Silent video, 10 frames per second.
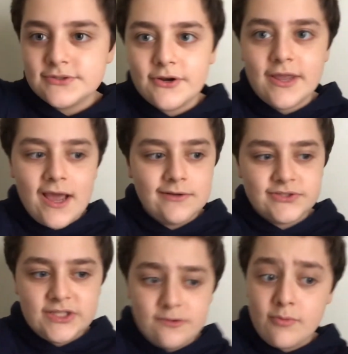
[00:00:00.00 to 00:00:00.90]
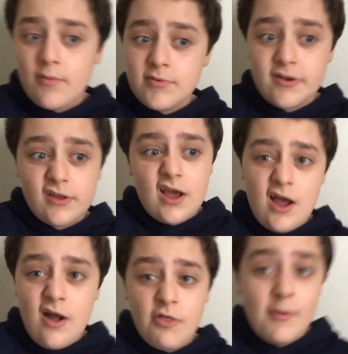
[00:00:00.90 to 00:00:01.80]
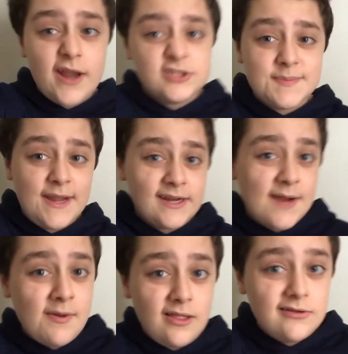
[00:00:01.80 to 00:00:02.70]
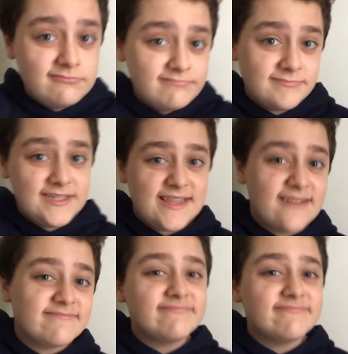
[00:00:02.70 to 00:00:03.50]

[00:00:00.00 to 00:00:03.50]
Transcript: yeah, I'll see you when we're in the car on the way to the pancake parlor. See you then.